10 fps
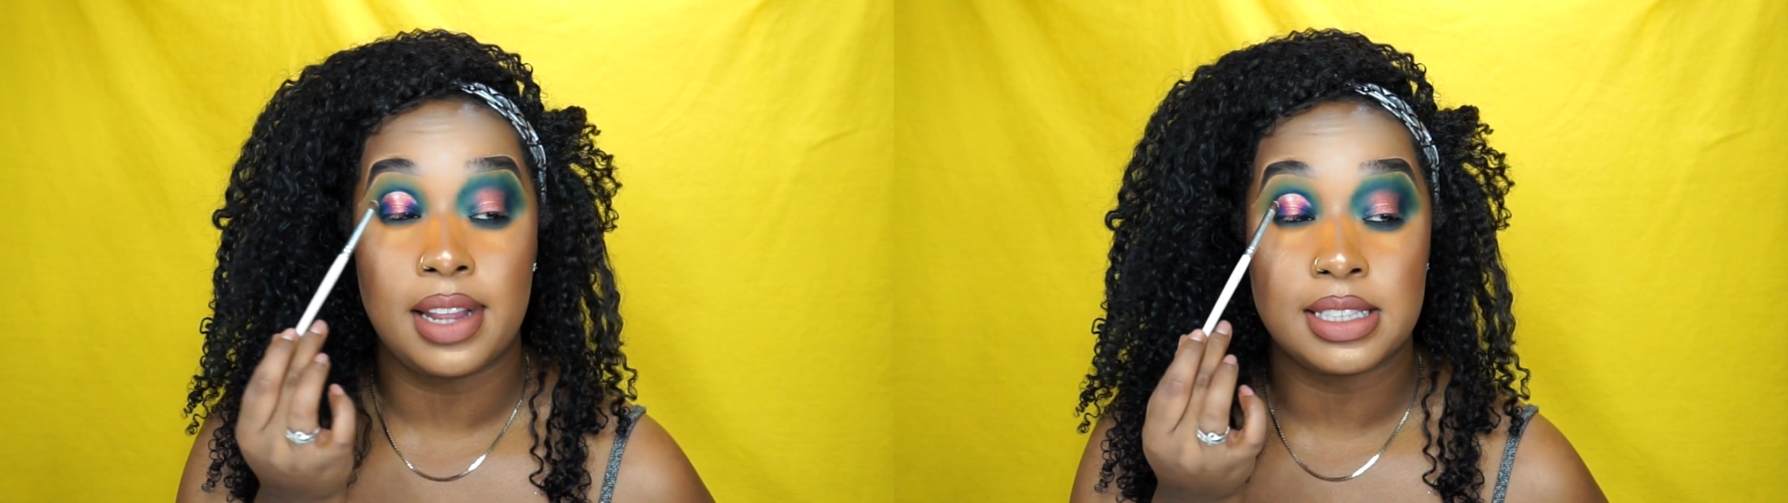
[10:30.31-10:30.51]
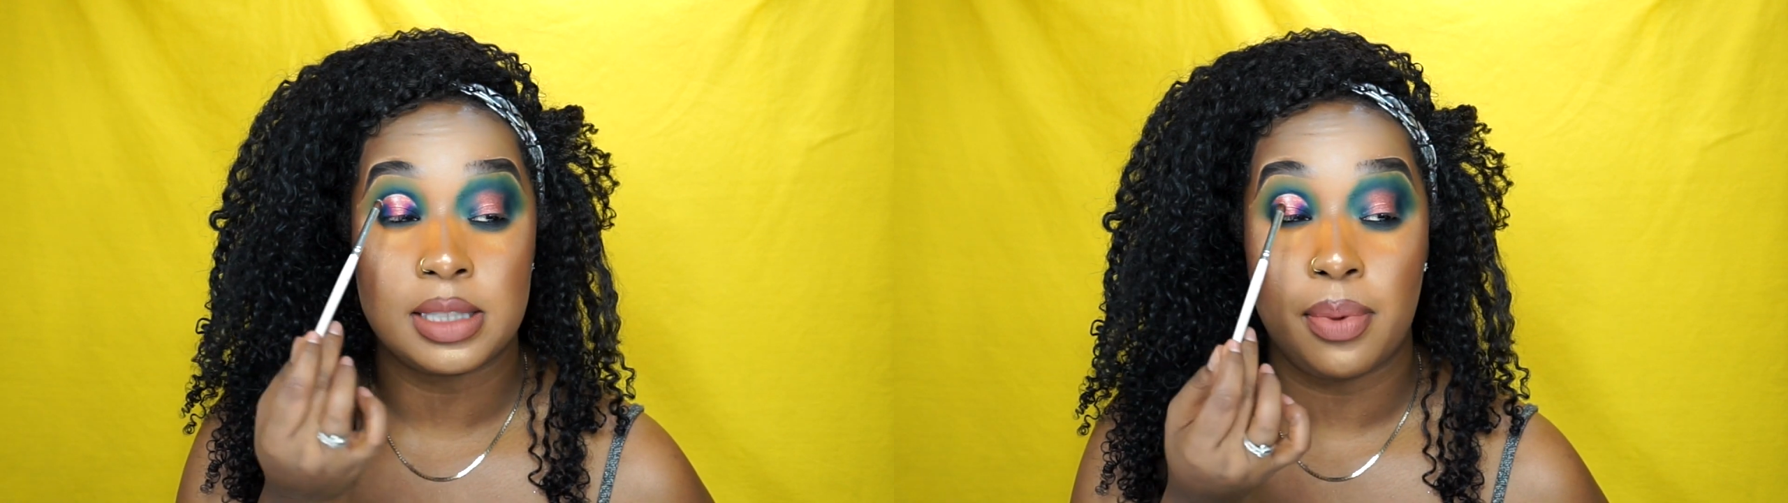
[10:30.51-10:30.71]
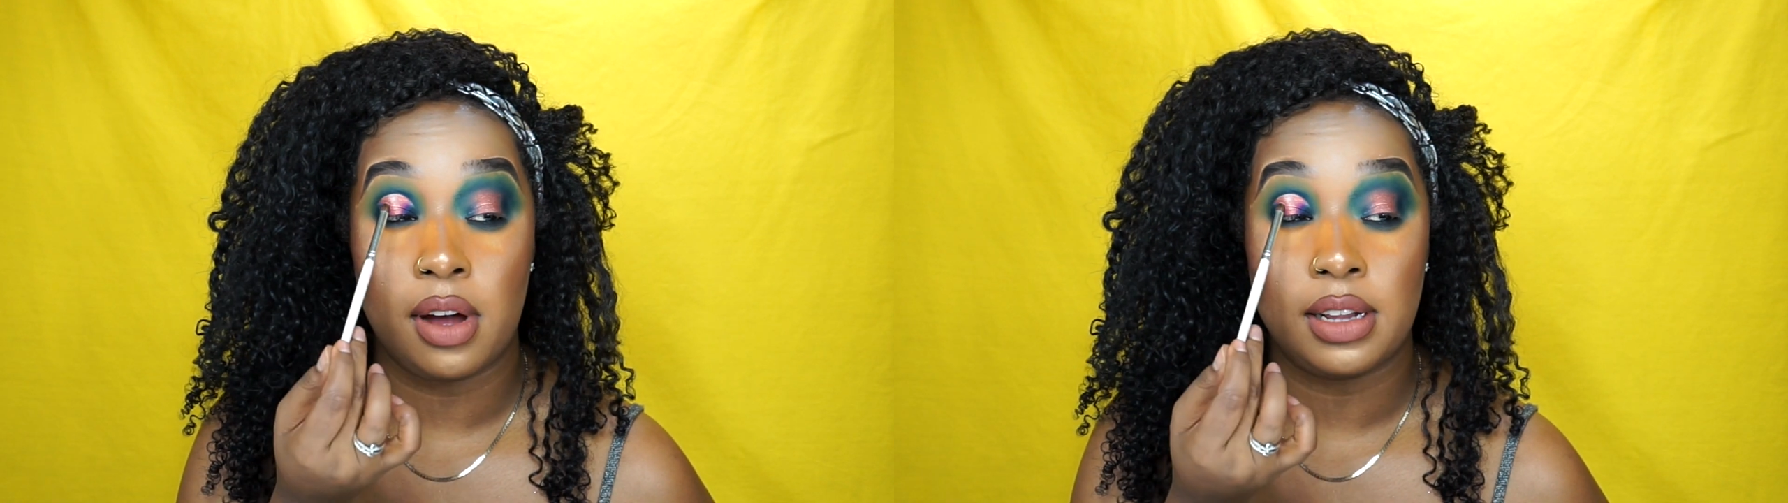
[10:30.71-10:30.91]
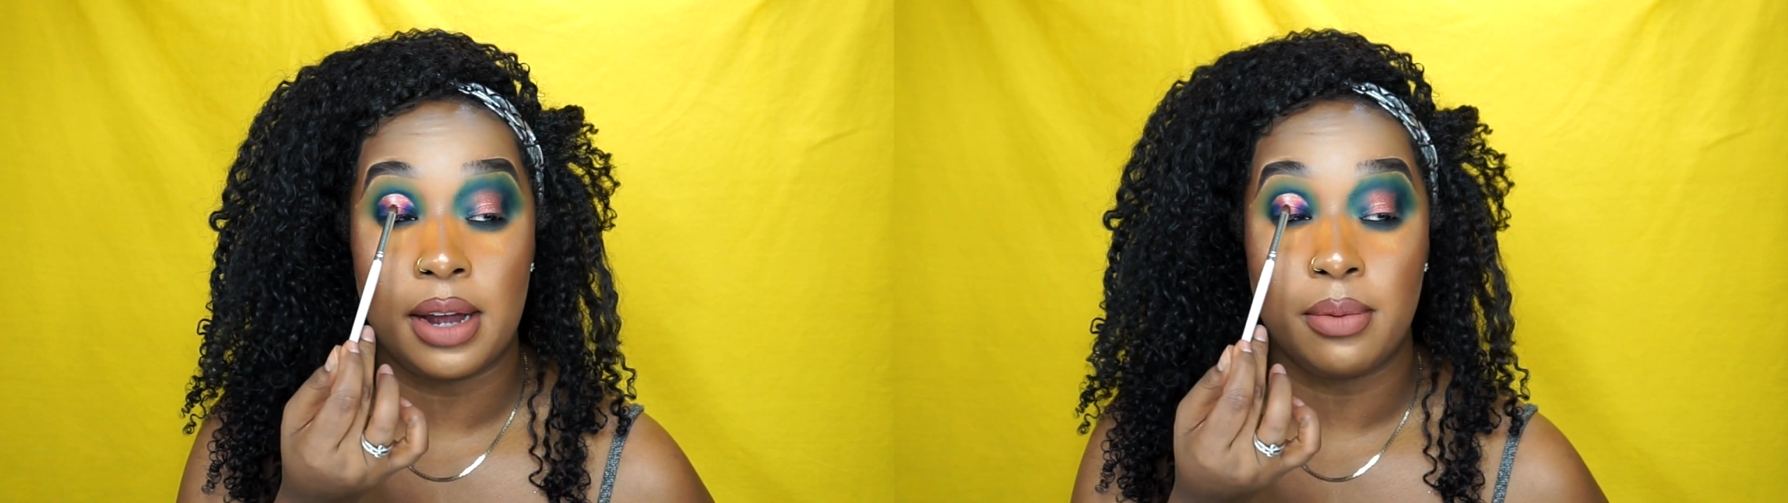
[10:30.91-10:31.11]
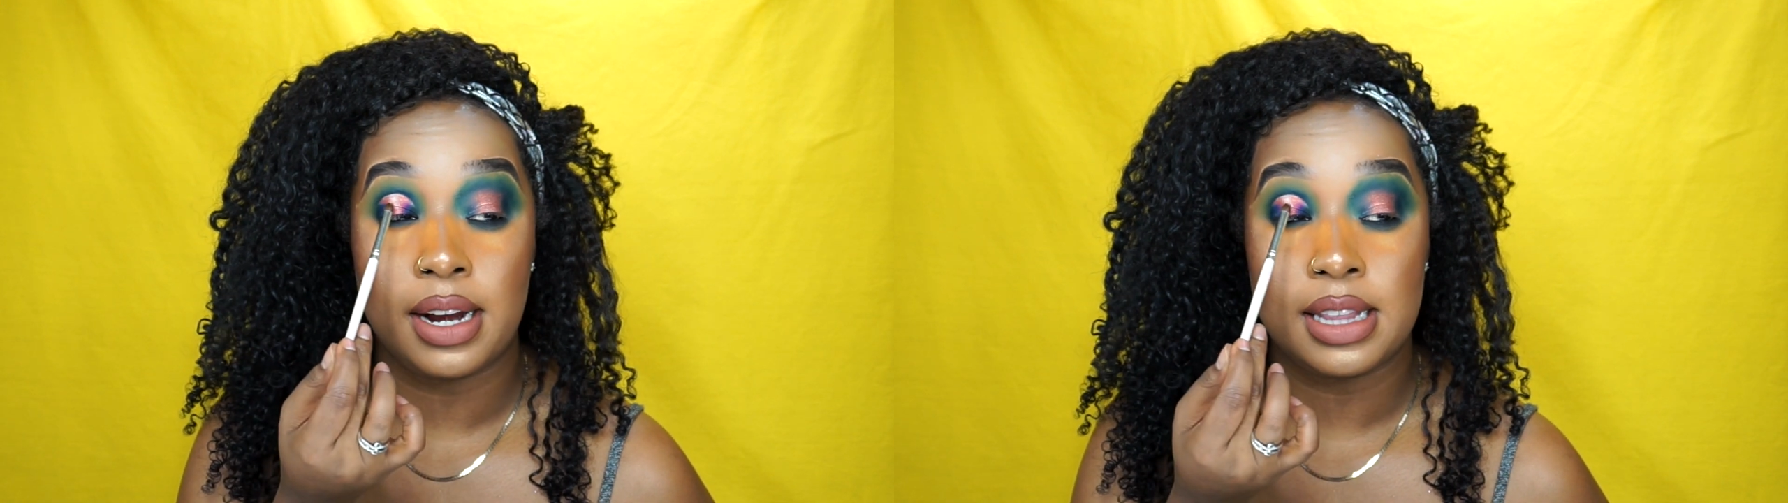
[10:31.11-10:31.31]
that
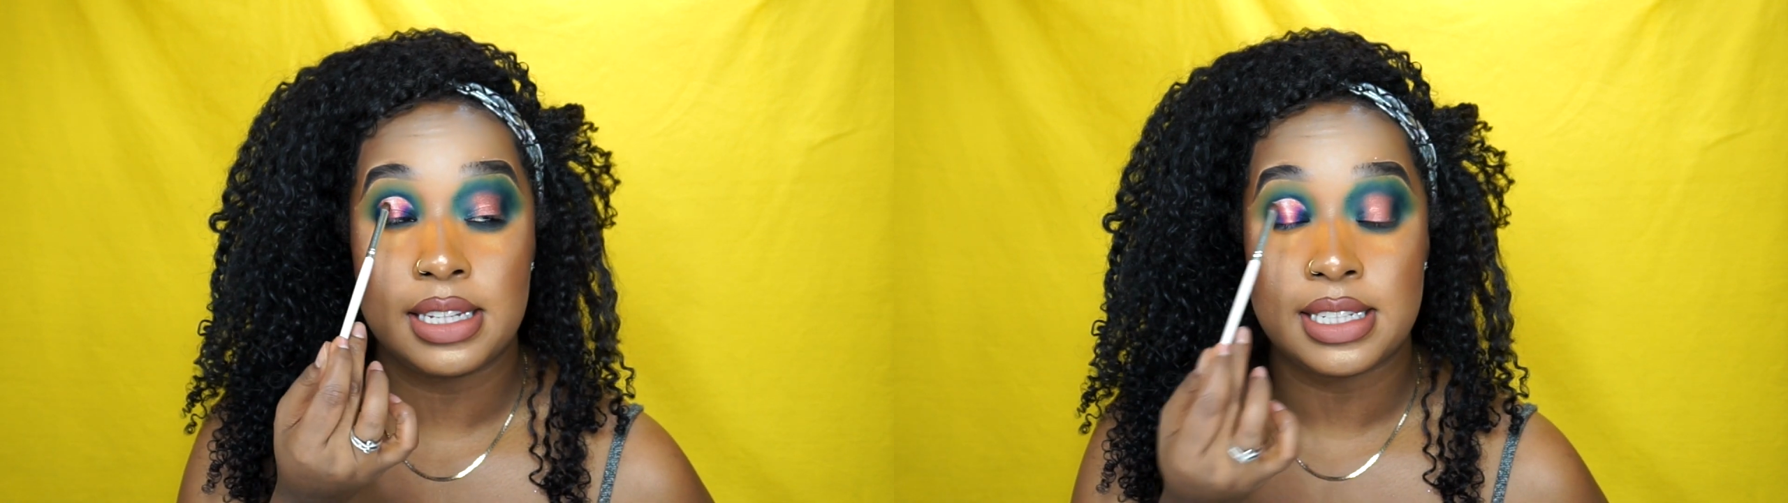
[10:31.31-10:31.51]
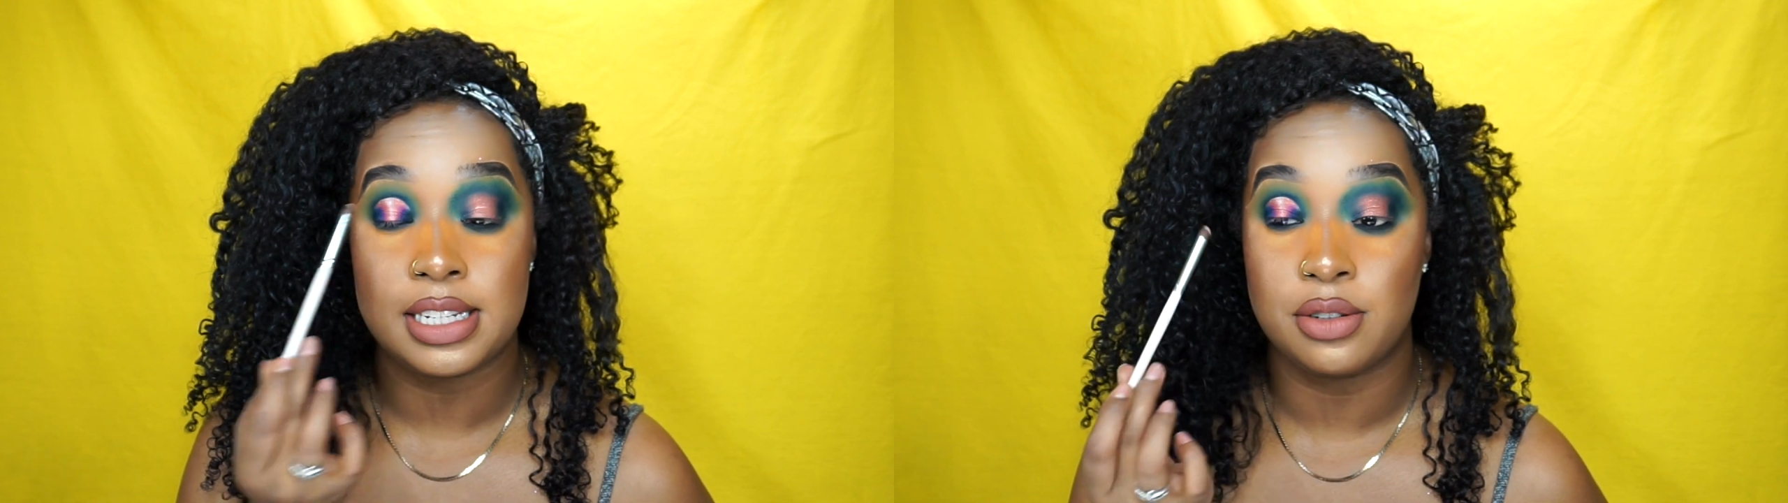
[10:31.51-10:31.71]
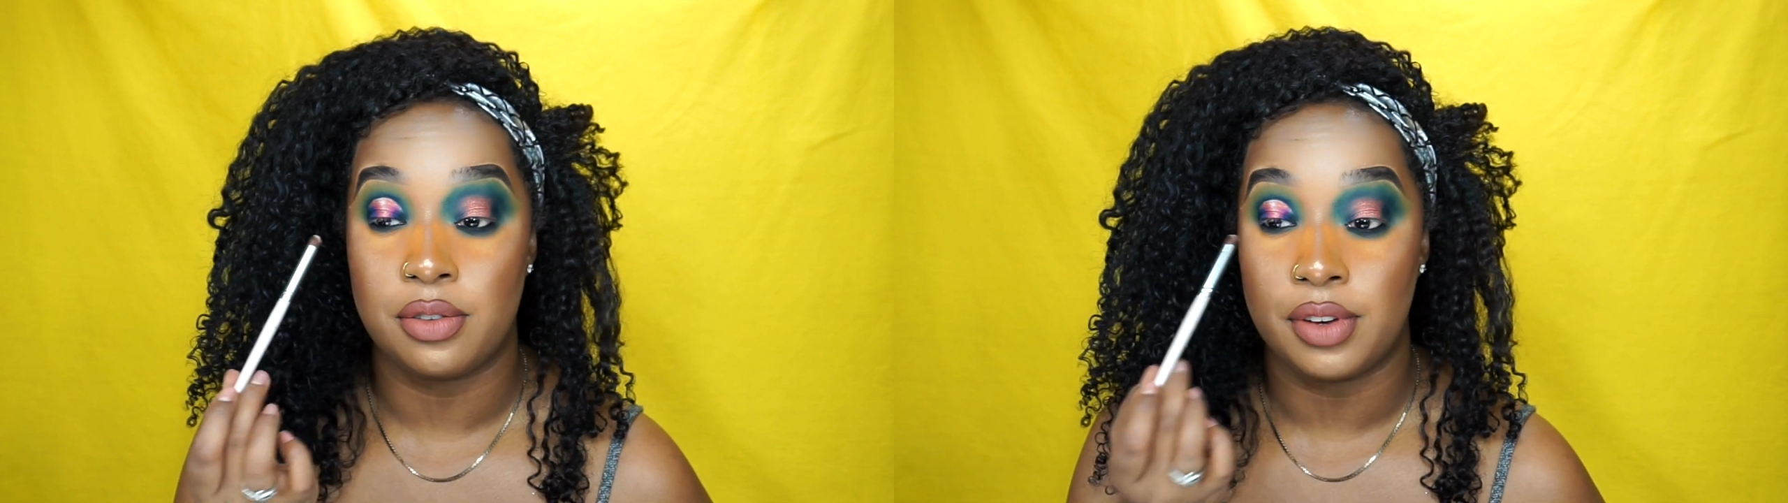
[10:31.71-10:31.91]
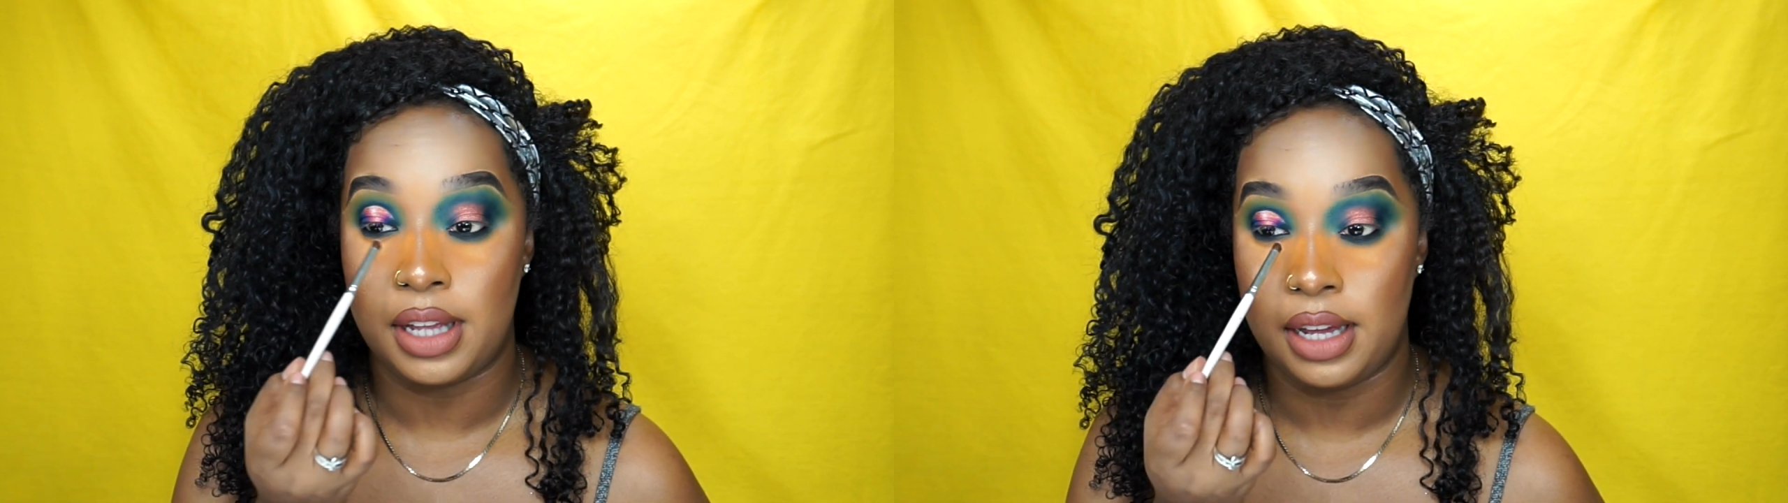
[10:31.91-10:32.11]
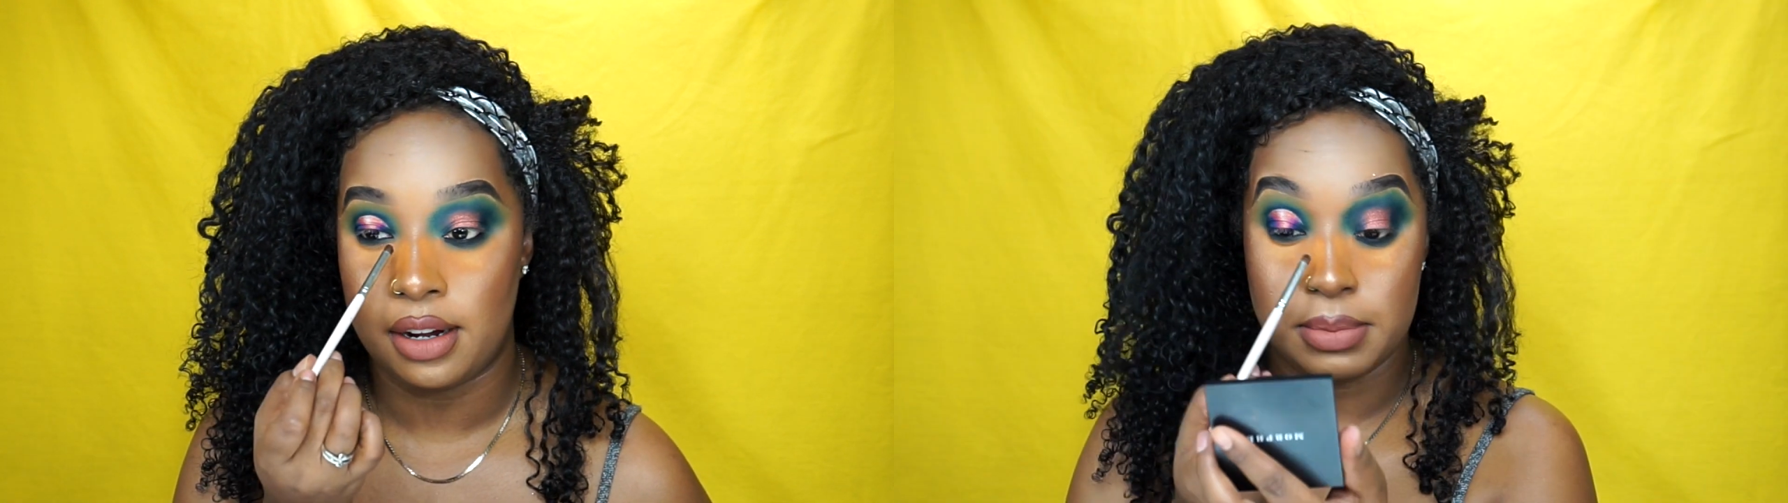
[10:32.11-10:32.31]
spotlight right in the center over here.